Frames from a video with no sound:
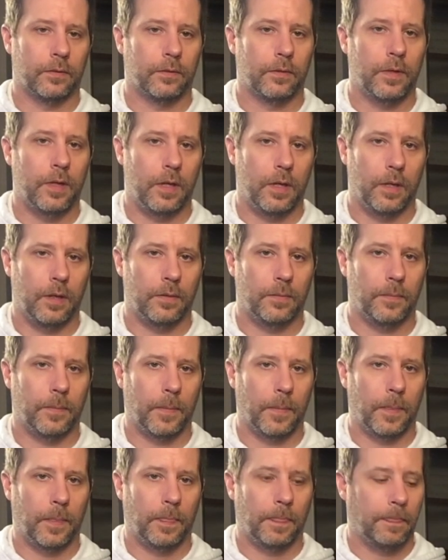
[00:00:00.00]
E.
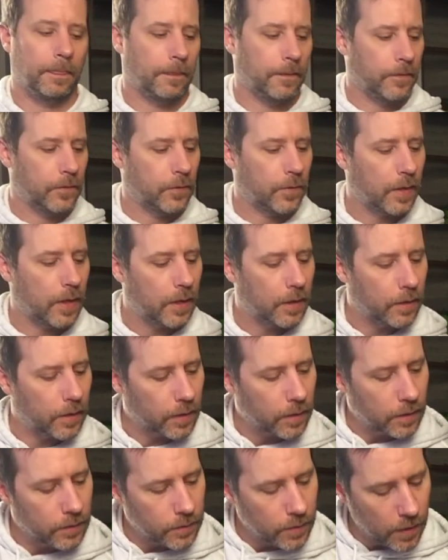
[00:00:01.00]
So kind of like,
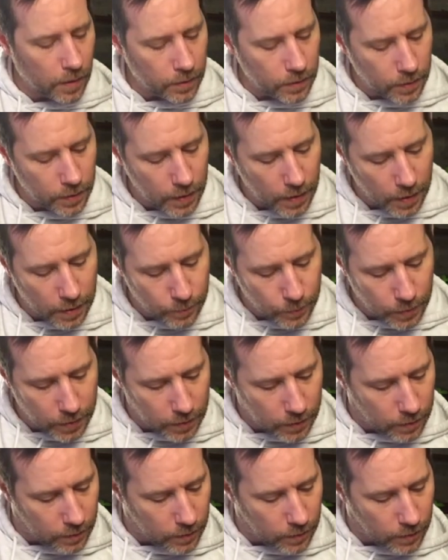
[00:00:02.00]
it's hard to get, but
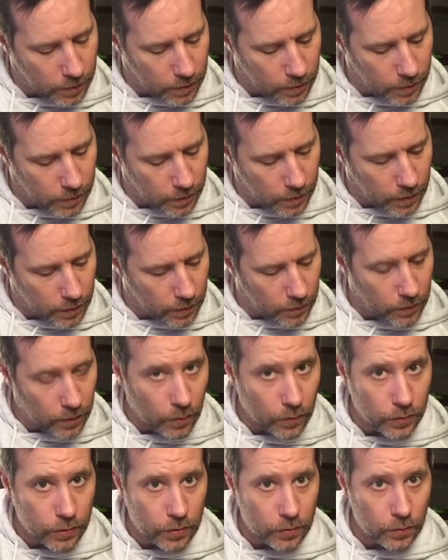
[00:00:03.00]
like
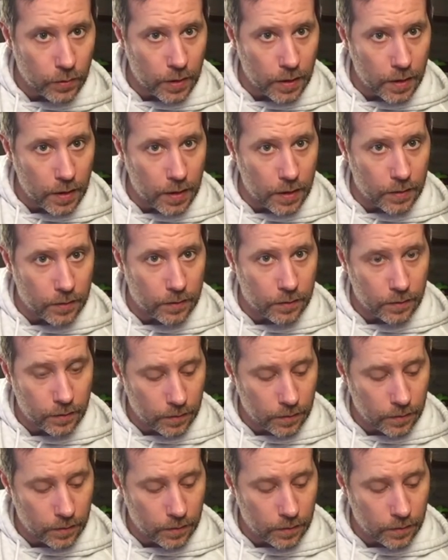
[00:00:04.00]
those three E's.